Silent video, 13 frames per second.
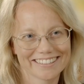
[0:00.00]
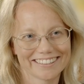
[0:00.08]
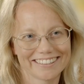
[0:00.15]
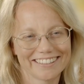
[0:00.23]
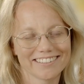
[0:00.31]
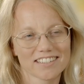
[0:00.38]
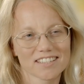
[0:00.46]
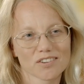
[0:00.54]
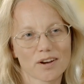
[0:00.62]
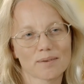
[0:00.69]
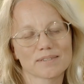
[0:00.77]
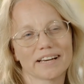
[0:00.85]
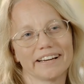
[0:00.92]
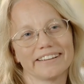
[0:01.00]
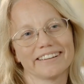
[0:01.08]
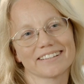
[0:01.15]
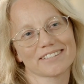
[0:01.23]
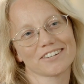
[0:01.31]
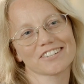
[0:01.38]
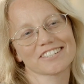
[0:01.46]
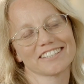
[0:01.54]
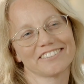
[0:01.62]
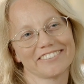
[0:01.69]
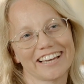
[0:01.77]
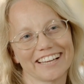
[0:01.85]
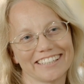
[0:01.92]
Uh, it describes ideas, social
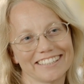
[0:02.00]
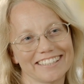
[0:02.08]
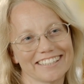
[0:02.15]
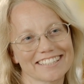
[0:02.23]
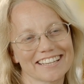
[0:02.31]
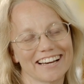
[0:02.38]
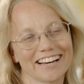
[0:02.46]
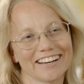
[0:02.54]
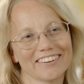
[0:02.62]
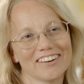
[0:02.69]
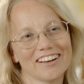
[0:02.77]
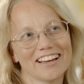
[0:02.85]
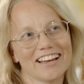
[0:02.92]
realities, how